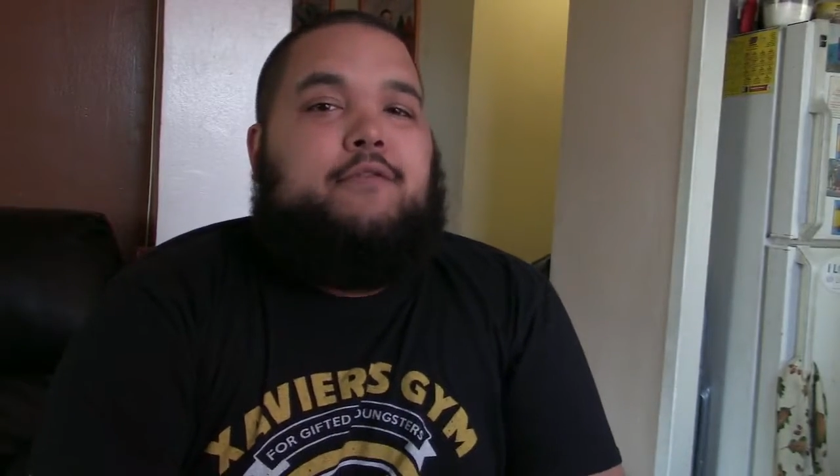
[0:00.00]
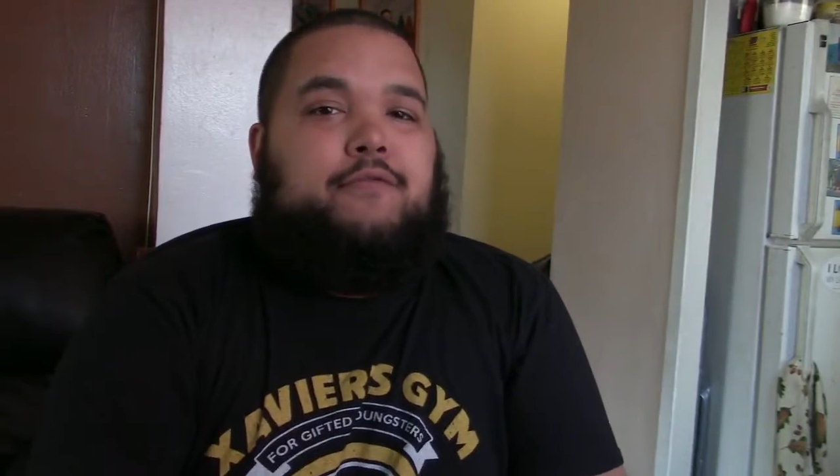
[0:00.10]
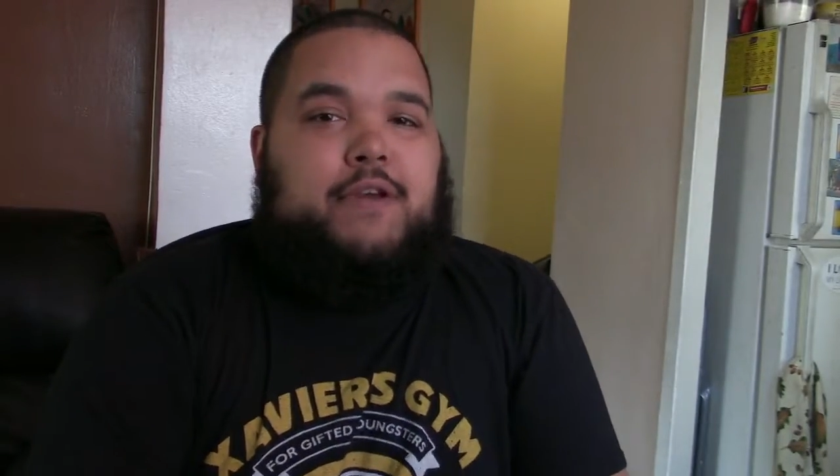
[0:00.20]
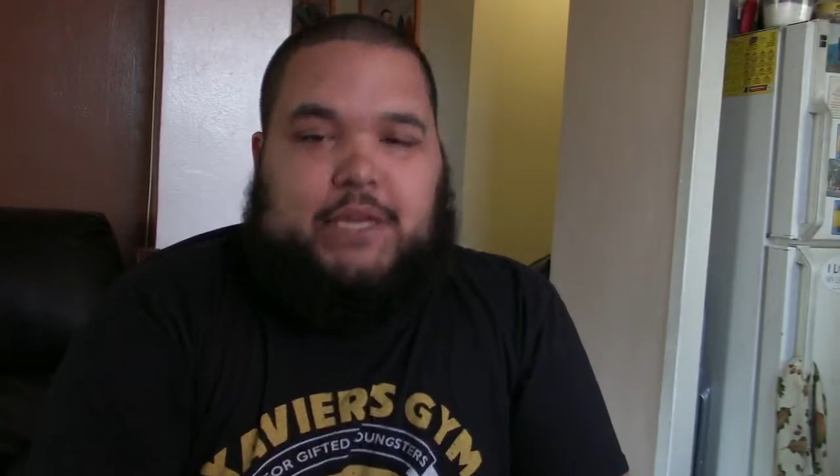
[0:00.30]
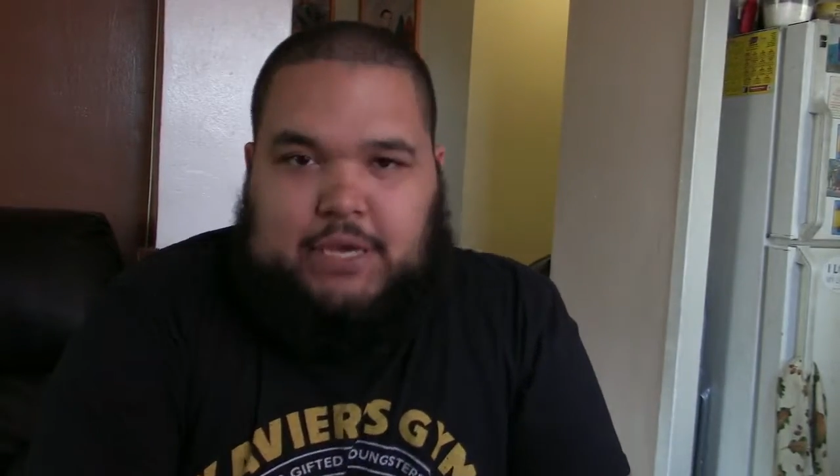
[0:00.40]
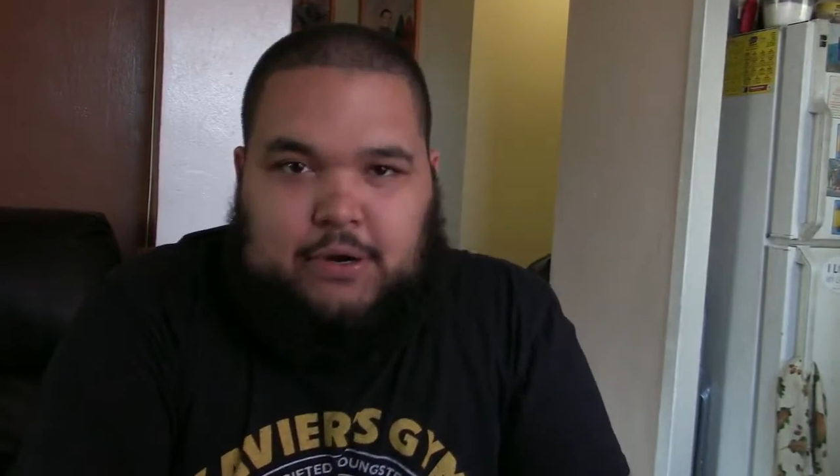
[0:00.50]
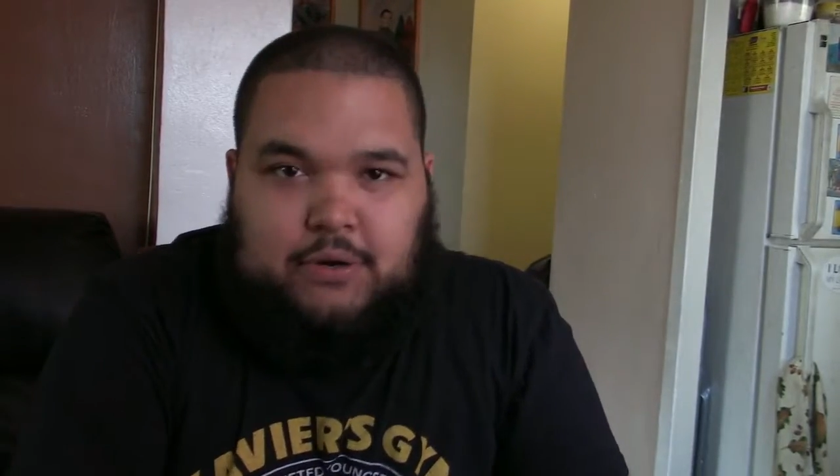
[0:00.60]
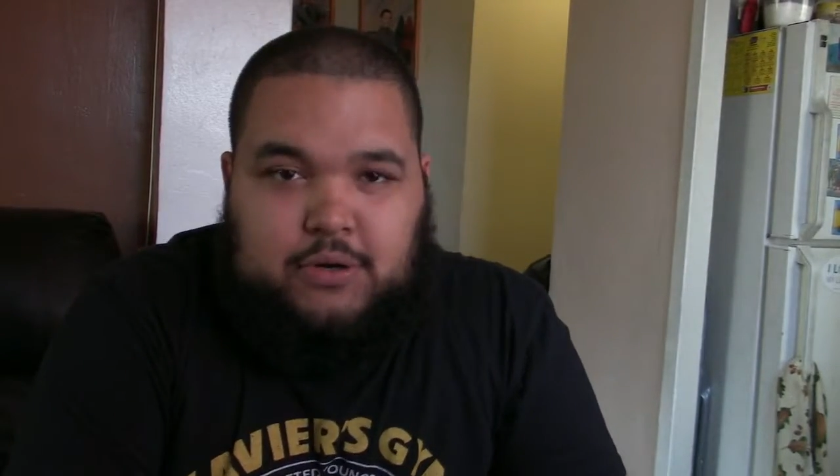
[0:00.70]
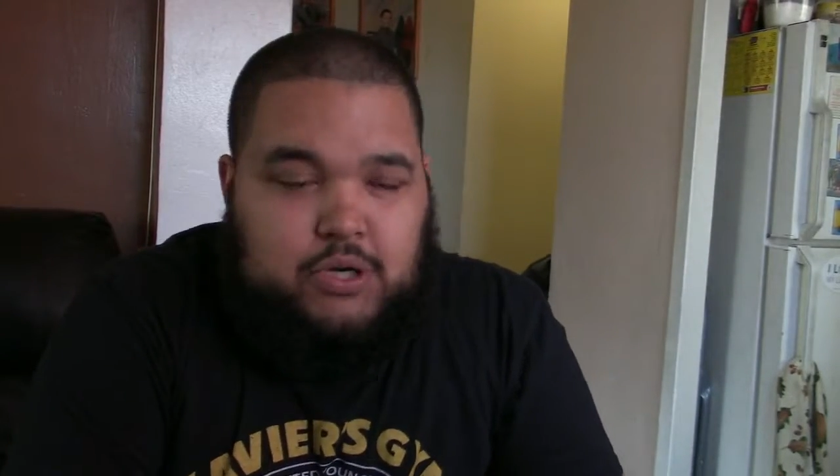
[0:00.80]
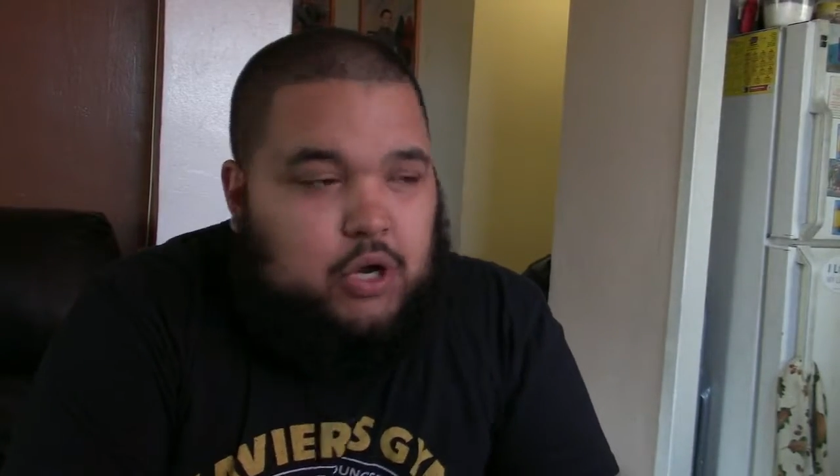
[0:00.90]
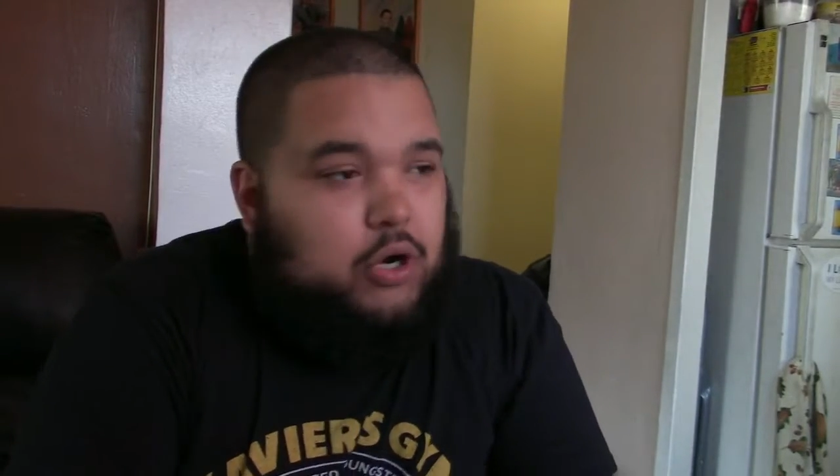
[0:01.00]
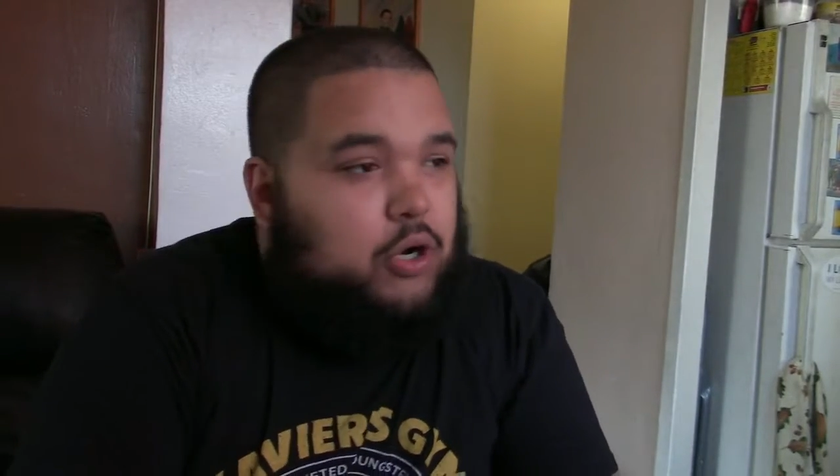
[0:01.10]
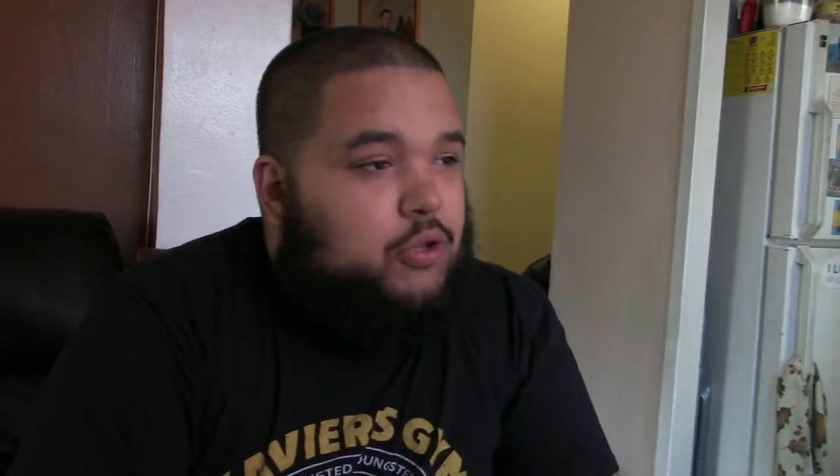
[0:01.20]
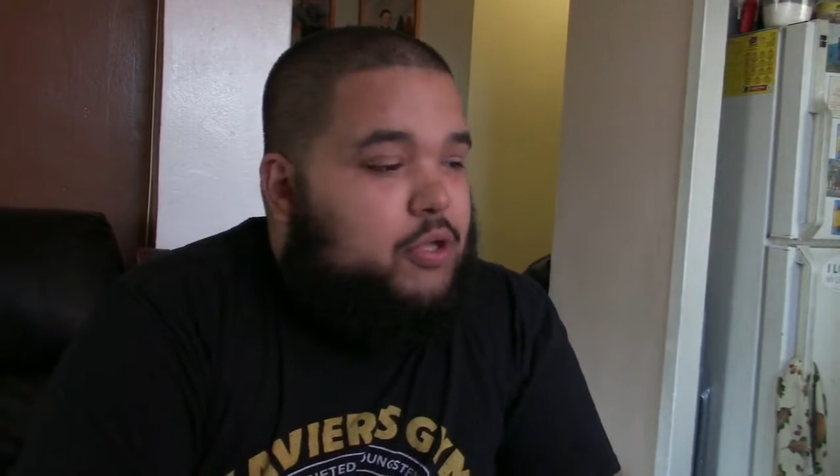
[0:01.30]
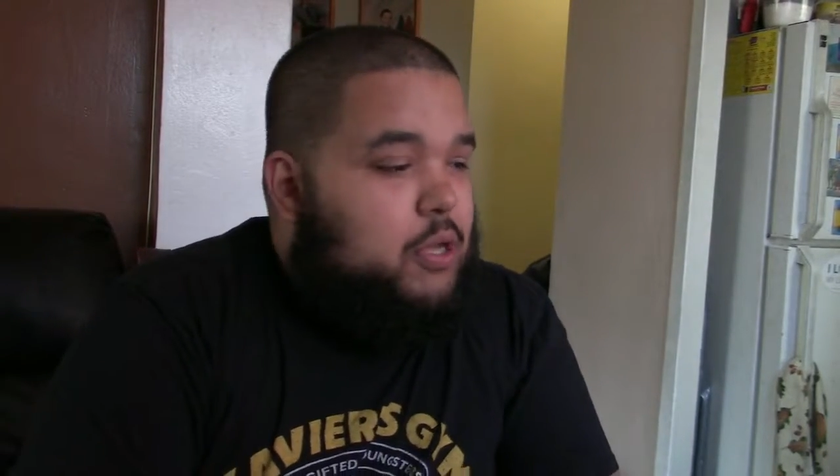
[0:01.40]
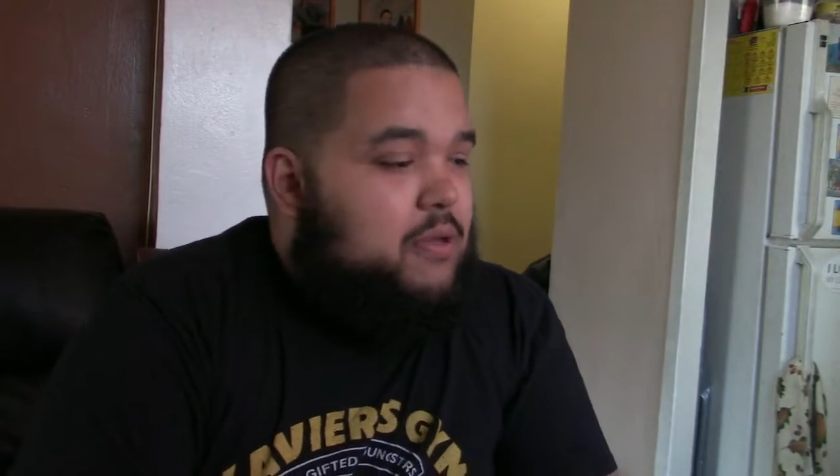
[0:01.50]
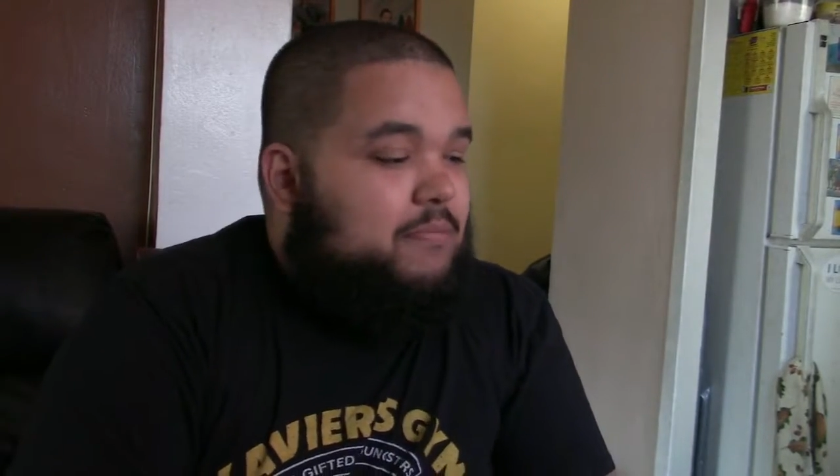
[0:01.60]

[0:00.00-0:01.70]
video called